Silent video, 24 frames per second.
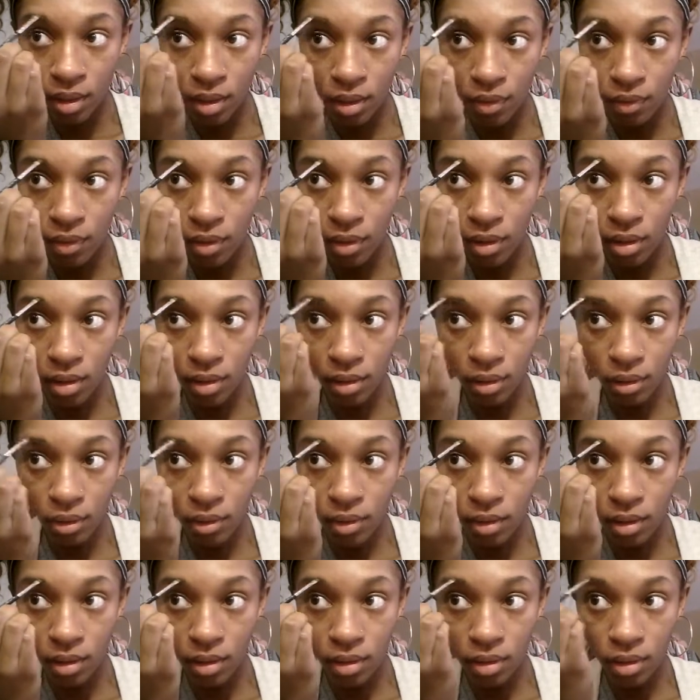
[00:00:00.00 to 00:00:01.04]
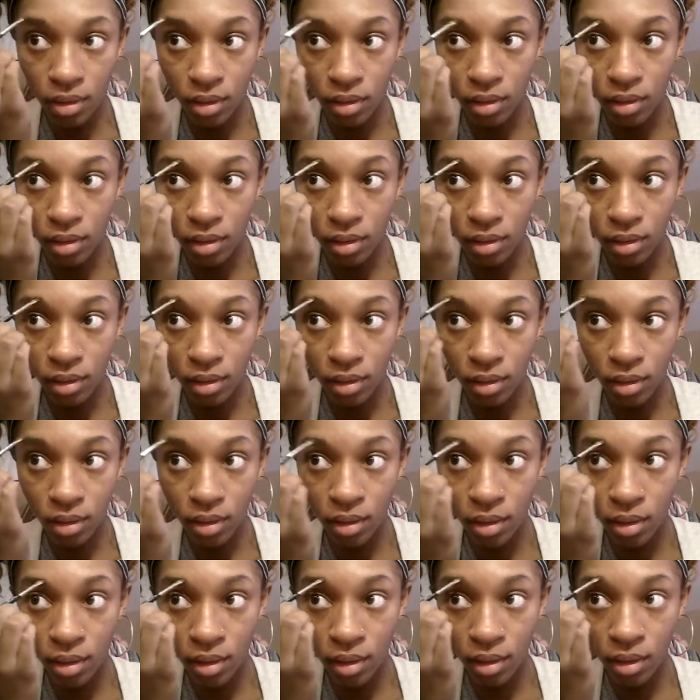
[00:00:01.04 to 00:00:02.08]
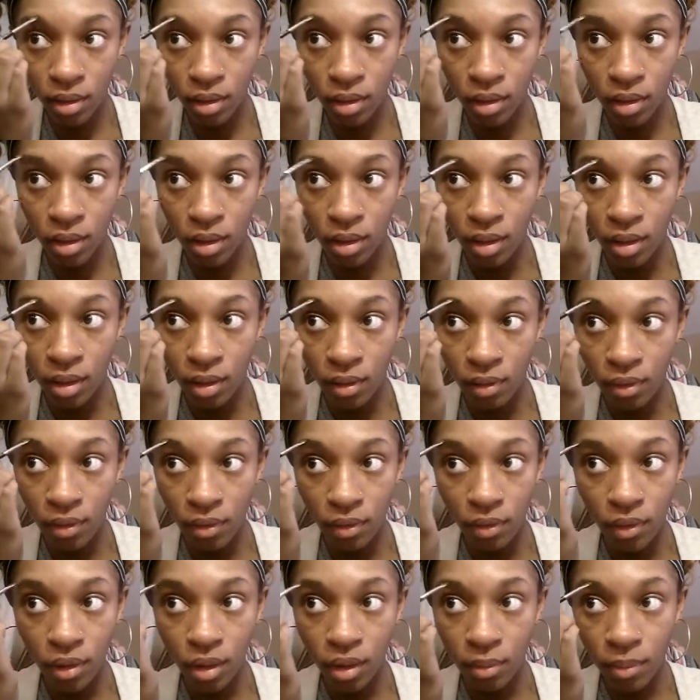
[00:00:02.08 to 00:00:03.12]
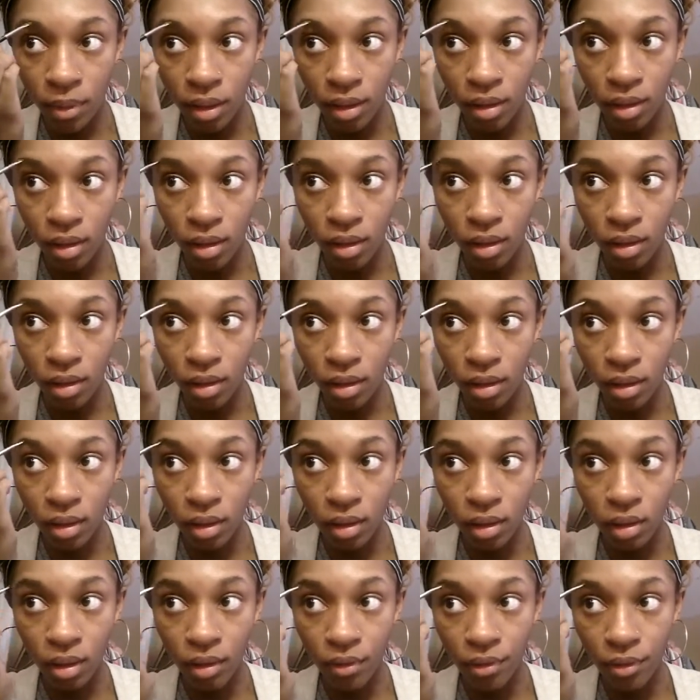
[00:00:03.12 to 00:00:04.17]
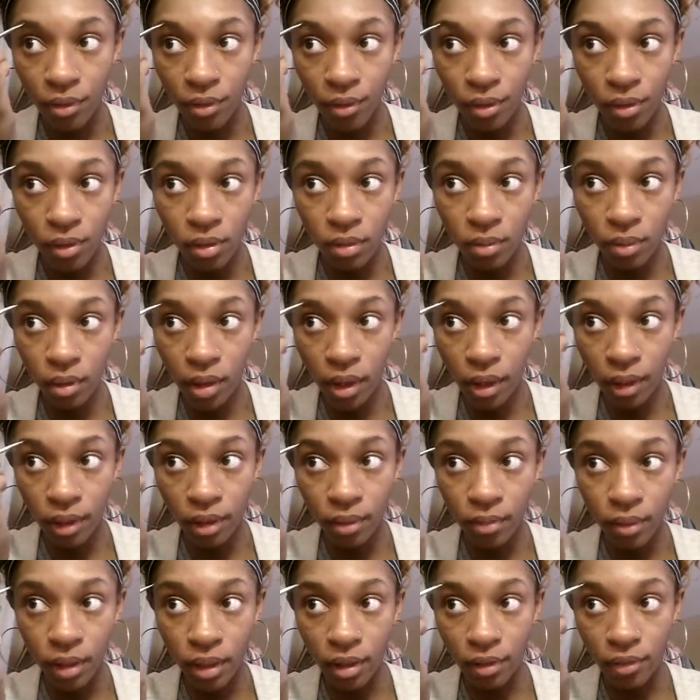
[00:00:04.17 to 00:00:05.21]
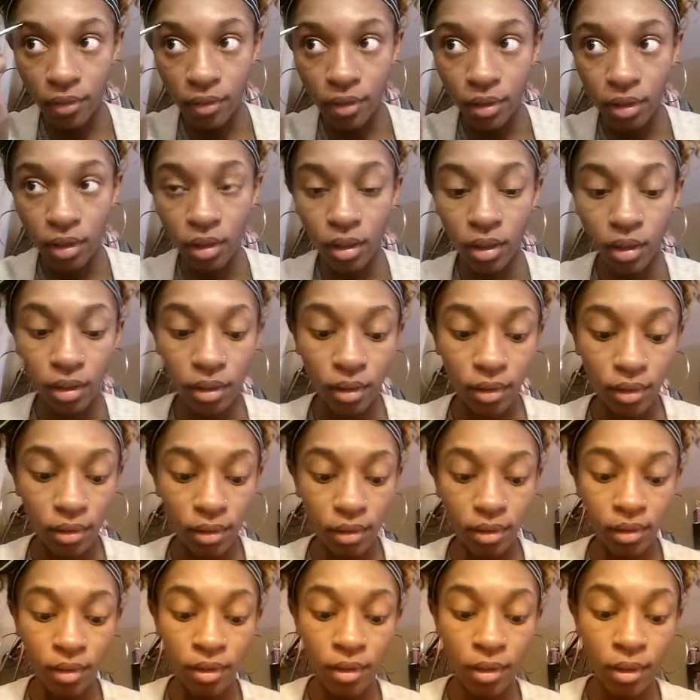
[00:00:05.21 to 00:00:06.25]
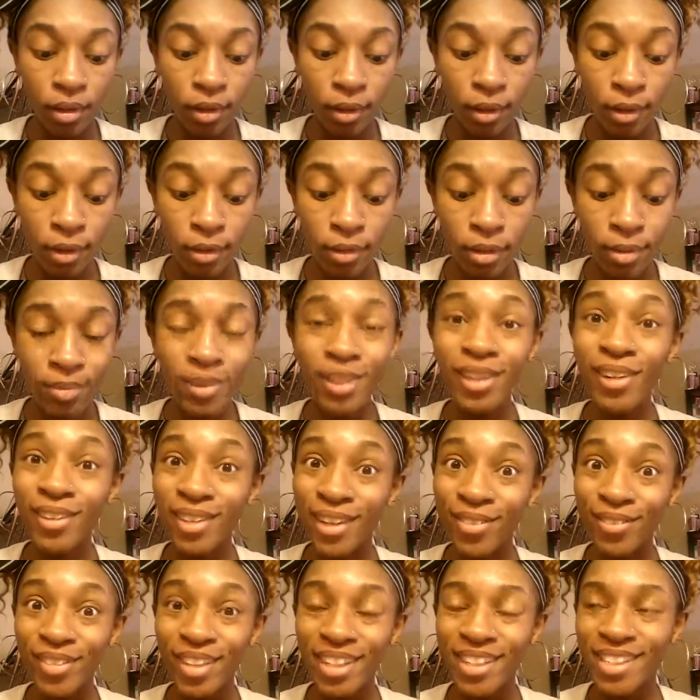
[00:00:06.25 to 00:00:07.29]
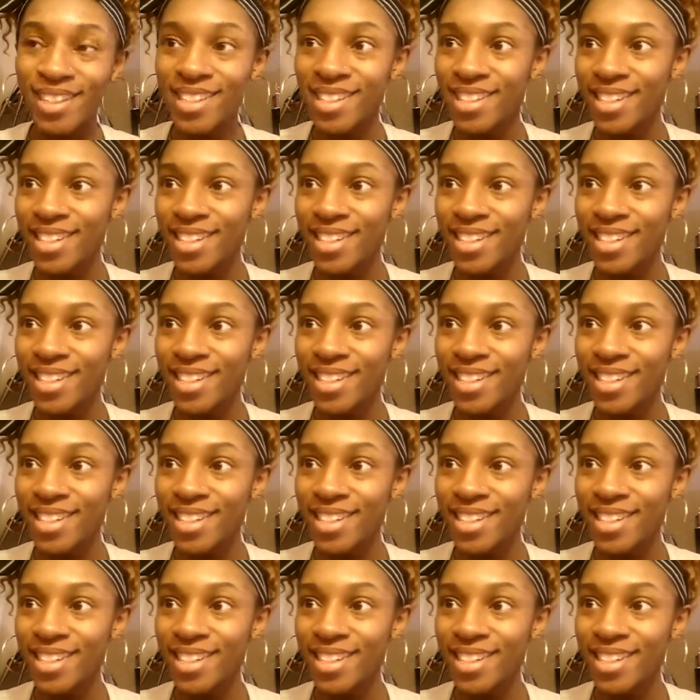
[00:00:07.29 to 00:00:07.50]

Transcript: If you hear noise, it's fam in the living room cracking up laughing at something on Netflix.